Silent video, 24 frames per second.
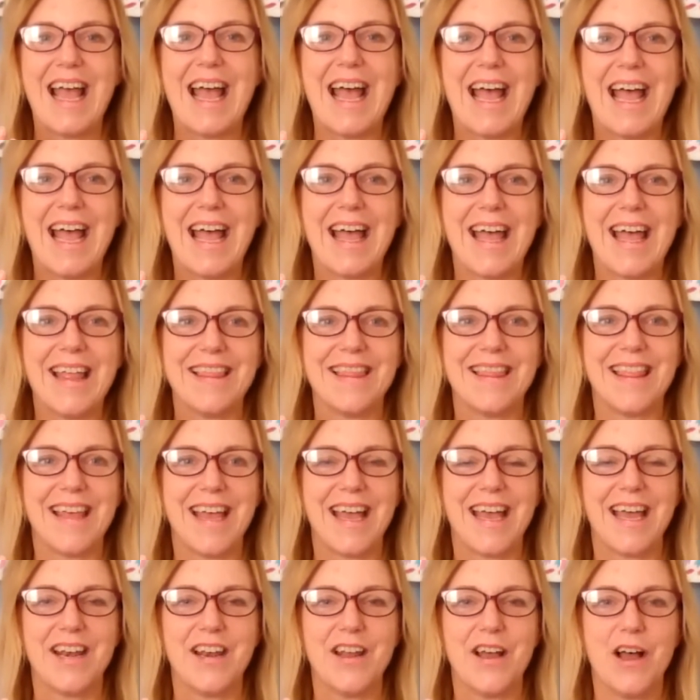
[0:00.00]
And
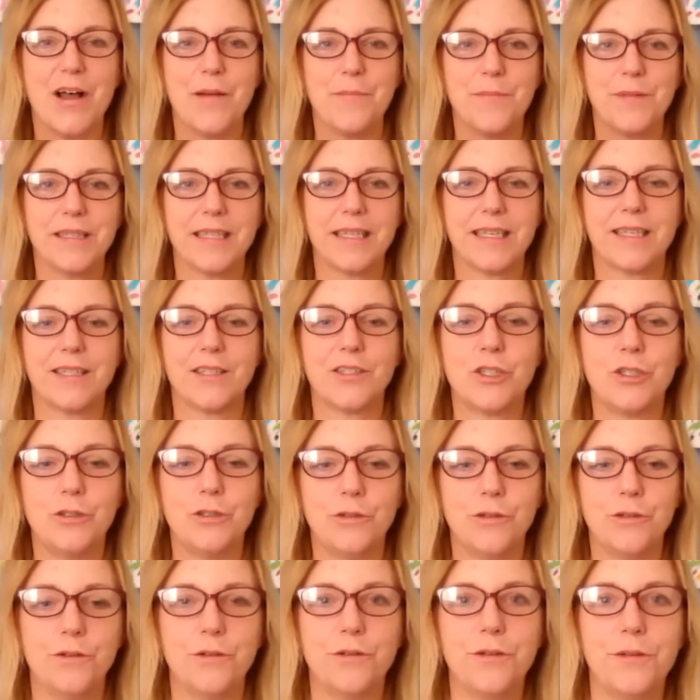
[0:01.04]
then hum a little
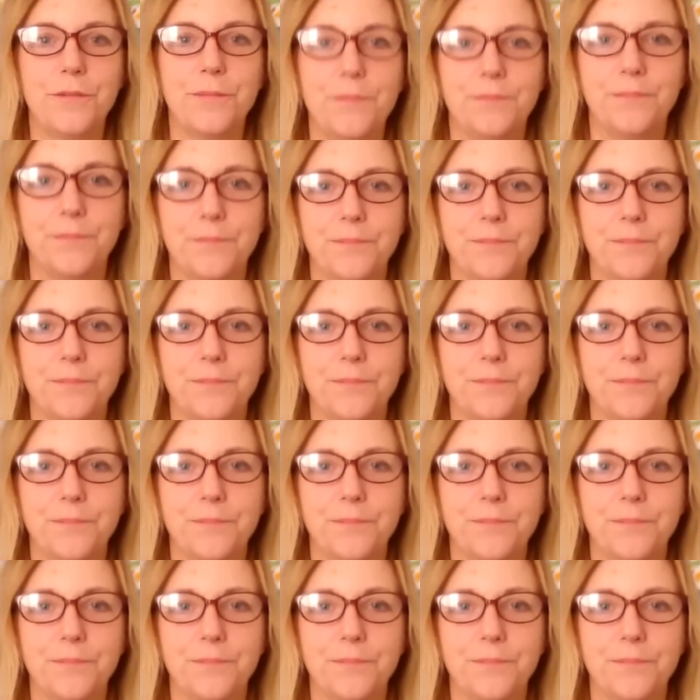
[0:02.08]
tune.